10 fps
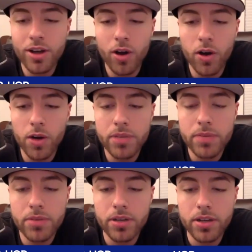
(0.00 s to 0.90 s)
of R&B,
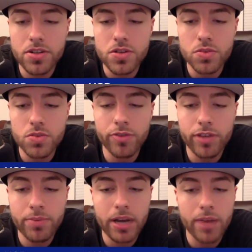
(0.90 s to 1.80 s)
because with
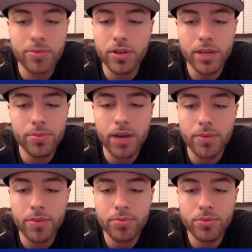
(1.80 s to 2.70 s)
hip hop and the hip
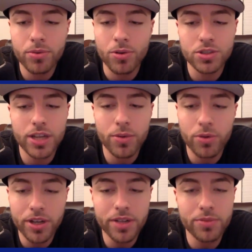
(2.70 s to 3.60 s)
hop culture that we're
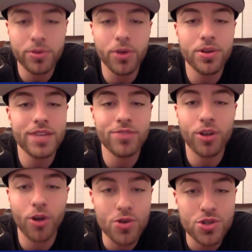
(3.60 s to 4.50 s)
in, we always have the
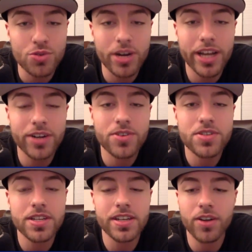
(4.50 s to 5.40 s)
ghostwriters,
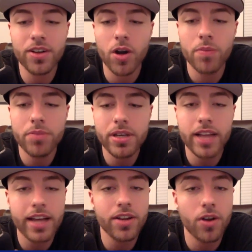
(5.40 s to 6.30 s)
and R&B, a
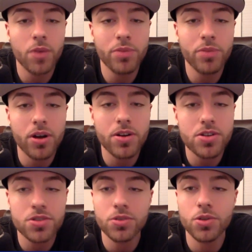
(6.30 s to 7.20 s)
lot of R&B
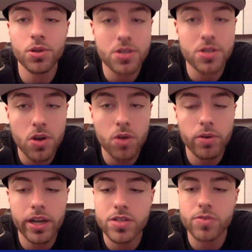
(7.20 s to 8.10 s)
artists look to
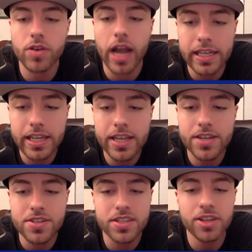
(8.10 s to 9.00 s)
songwriters for
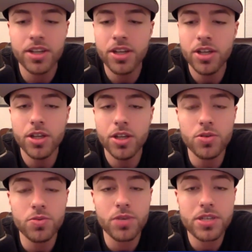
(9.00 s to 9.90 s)
ideas. And
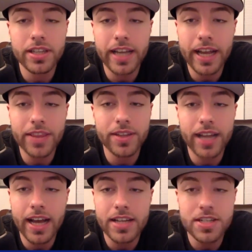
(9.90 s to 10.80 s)
you recently had the
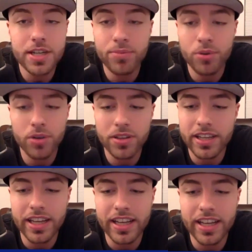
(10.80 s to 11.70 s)
Nas Hit Boy
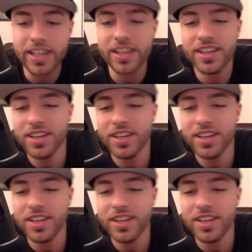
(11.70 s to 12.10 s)
thing, and